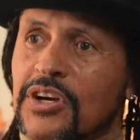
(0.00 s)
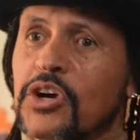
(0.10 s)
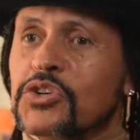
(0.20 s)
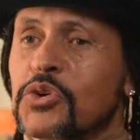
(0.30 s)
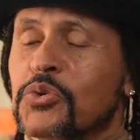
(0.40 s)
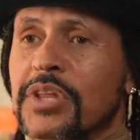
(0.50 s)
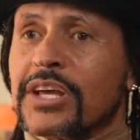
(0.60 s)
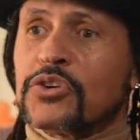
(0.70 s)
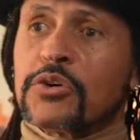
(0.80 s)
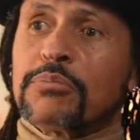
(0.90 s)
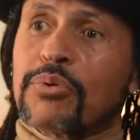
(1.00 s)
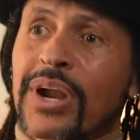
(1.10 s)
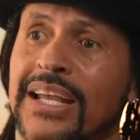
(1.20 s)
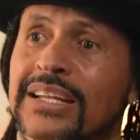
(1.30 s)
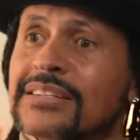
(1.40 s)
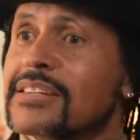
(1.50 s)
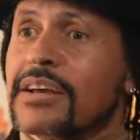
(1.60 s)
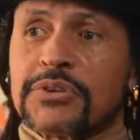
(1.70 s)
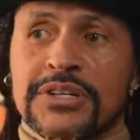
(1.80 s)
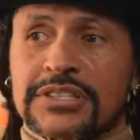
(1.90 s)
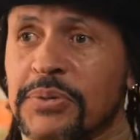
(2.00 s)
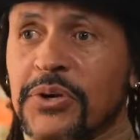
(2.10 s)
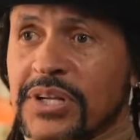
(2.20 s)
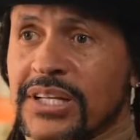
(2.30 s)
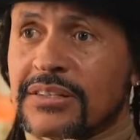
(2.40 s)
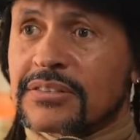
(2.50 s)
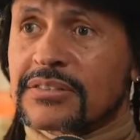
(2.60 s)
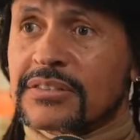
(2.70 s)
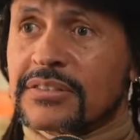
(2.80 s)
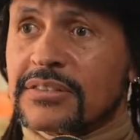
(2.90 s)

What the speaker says: A you that your brain has never experienced